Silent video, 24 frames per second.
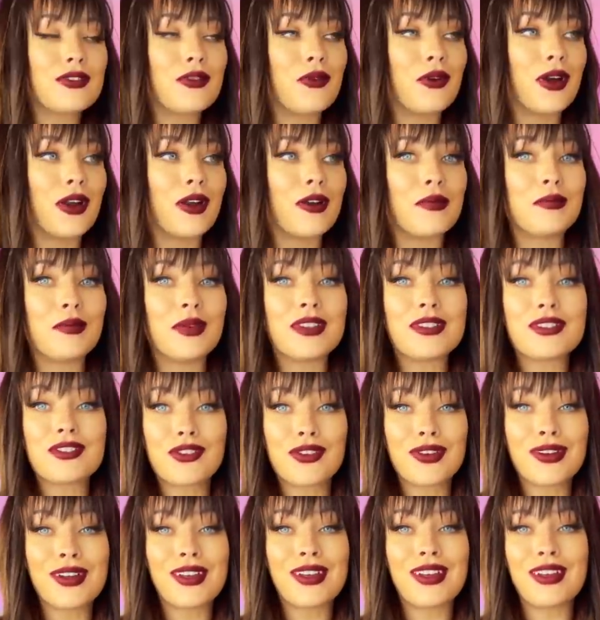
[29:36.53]
or
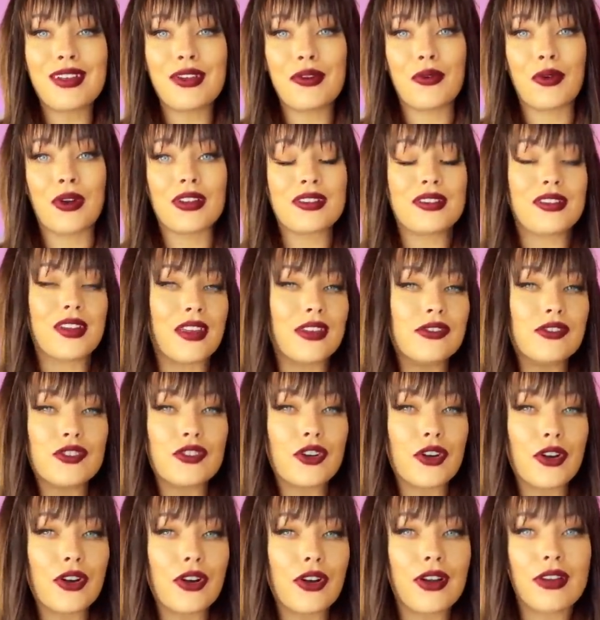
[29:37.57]
mystery or
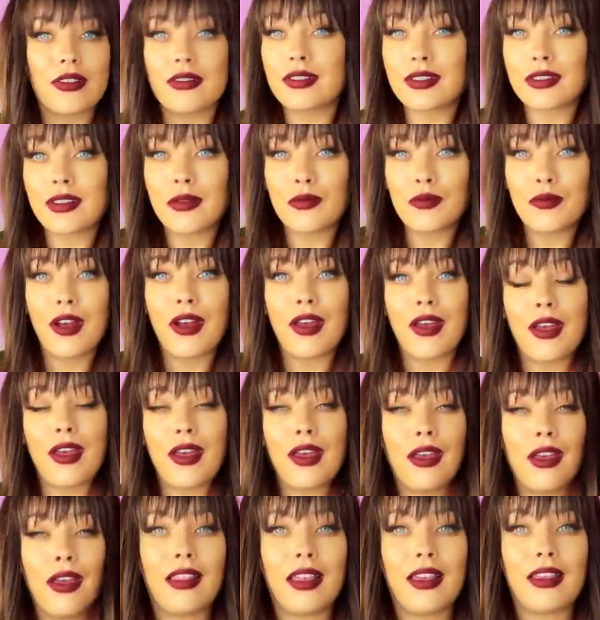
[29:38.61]
danger in some way.